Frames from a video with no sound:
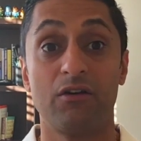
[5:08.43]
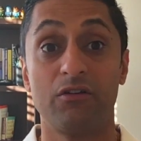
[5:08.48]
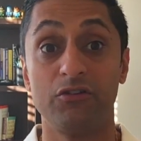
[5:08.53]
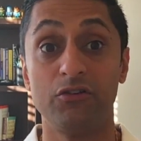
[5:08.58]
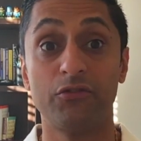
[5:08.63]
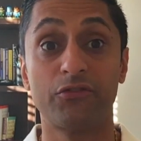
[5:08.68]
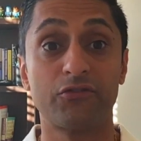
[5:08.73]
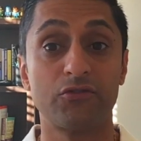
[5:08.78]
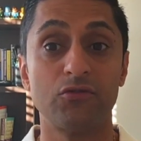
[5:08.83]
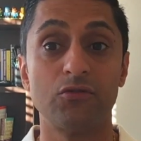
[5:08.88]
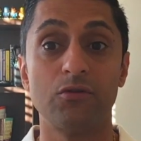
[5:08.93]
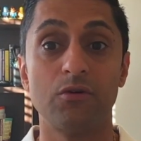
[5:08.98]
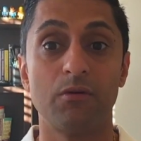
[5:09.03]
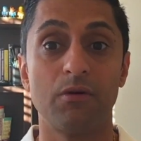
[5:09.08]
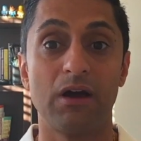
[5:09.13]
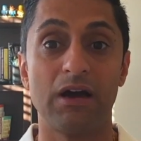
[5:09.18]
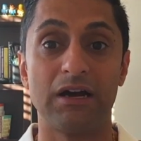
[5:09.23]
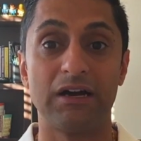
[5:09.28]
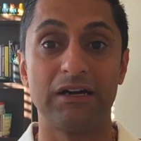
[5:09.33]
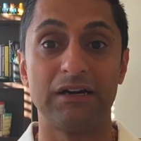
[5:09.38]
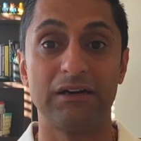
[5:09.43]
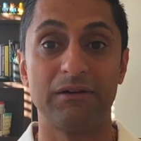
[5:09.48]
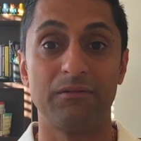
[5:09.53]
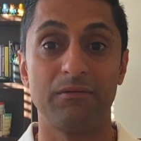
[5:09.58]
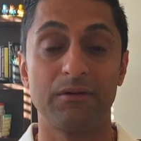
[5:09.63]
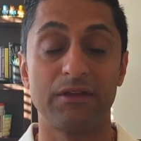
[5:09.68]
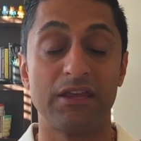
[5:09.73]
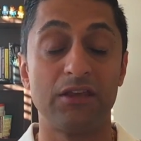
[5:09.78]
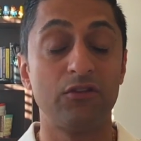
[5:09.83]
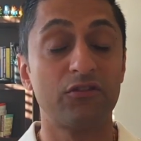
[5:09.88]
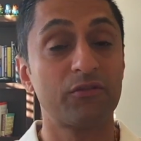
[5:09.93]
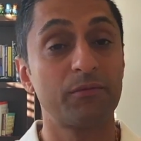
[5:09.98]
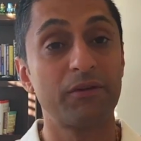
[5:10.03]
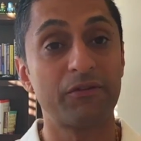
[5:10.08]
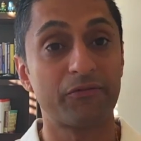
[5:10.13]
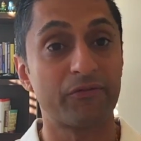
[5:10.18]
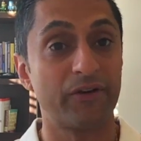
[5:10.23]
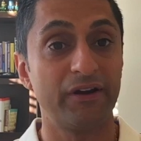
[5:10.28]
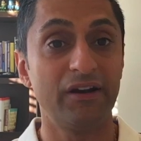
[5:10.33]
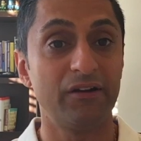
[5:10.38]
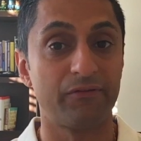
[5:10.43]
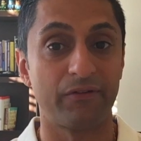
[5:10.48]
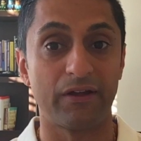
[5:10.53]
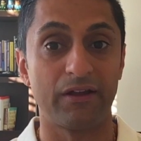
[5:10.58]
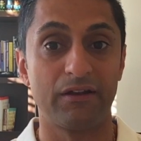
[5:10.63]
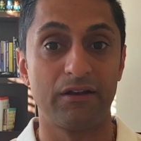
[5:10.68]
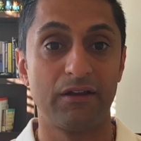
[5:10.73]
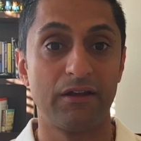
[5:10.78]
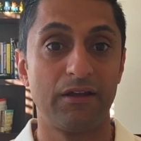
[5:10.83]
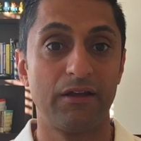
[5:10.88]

He used to be afraid of it.